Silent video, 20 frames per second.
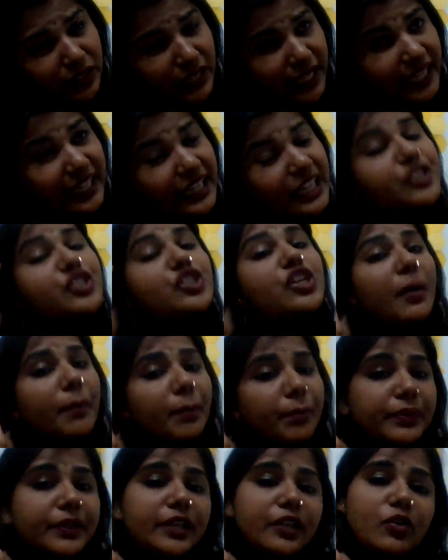English
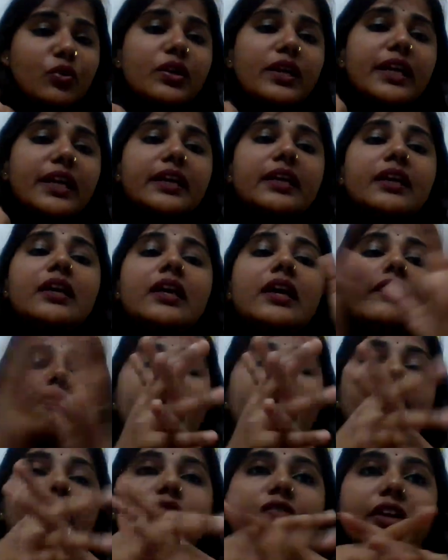company. Okay,
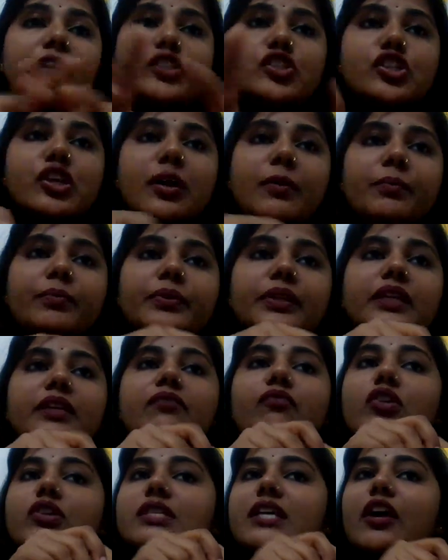that French
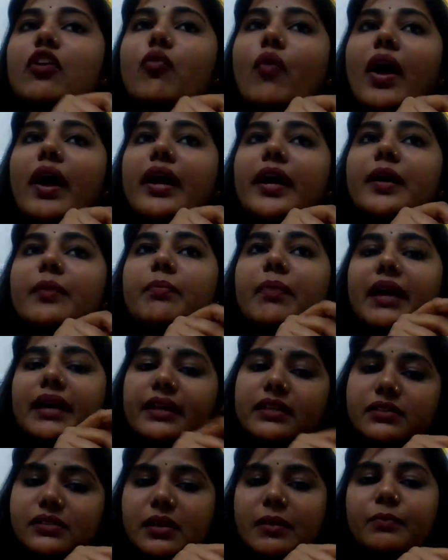company was acquired
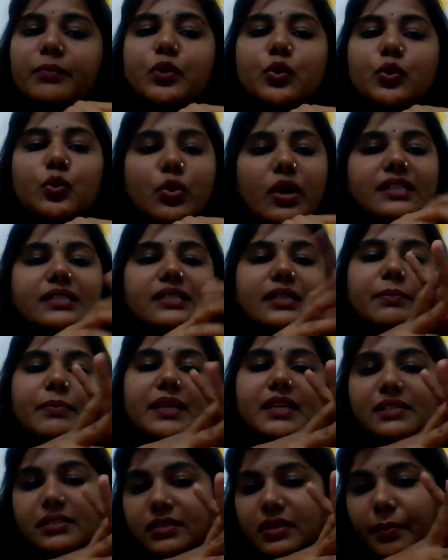by some USA
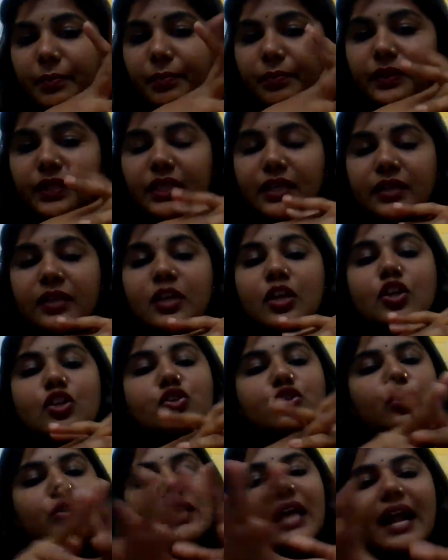based company.
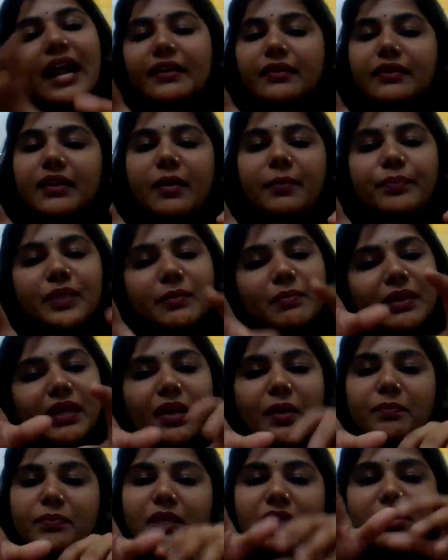So that company
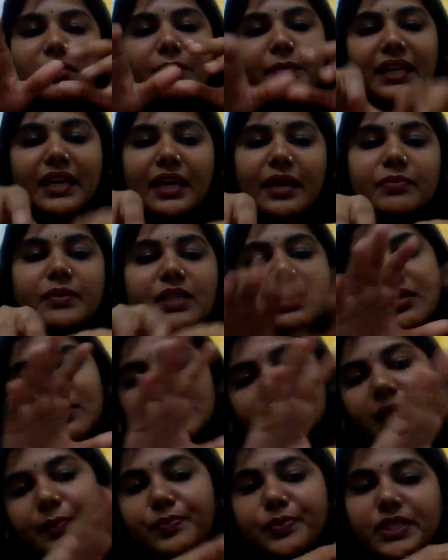became the
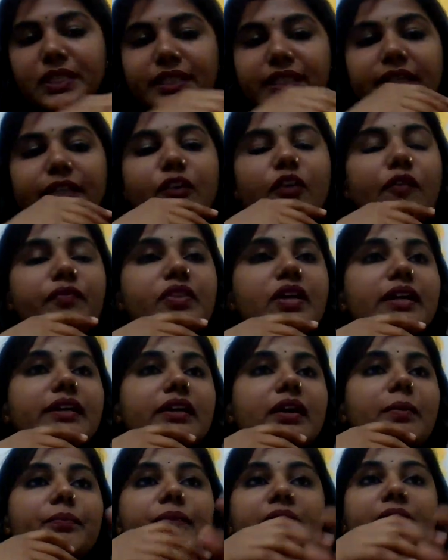subsidiary of
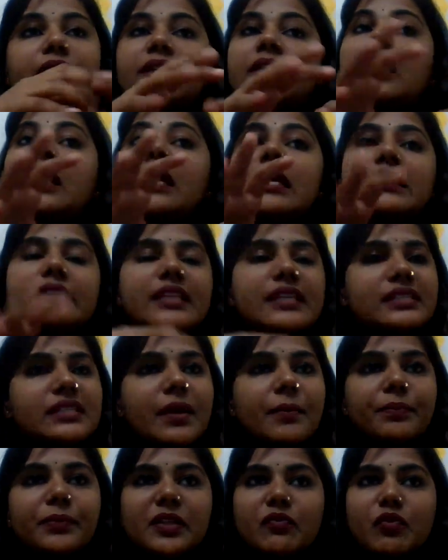that company. This
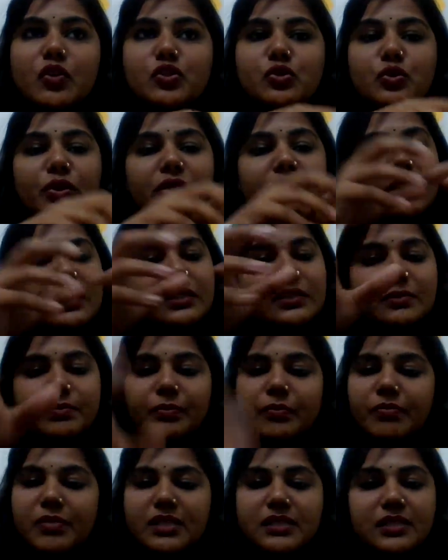company was doing this
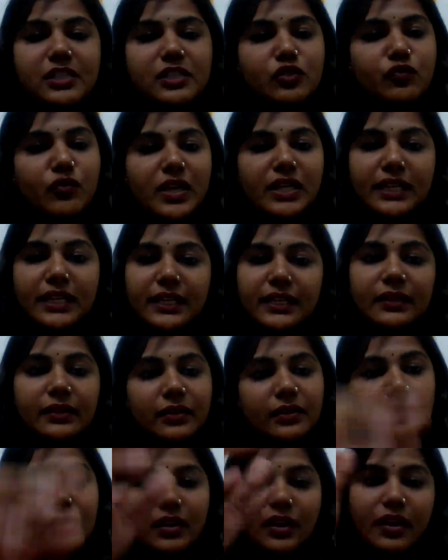business very
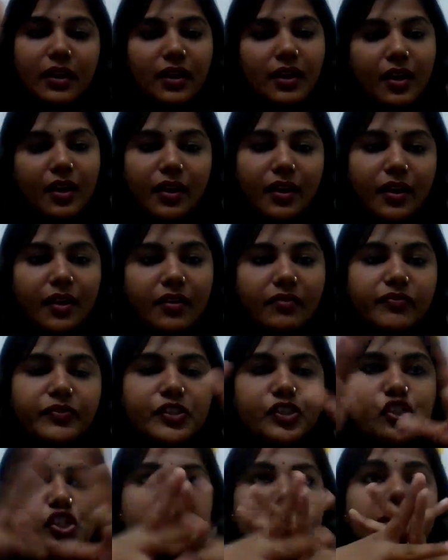
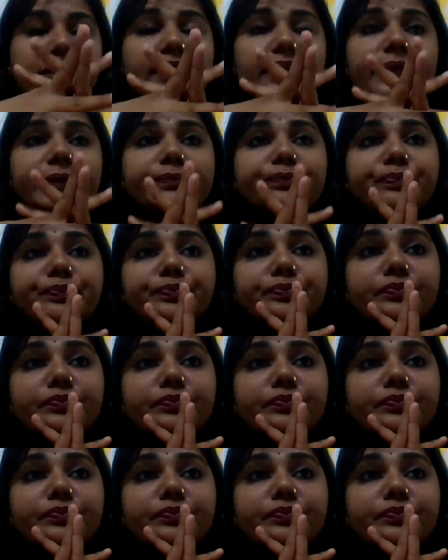efficiently.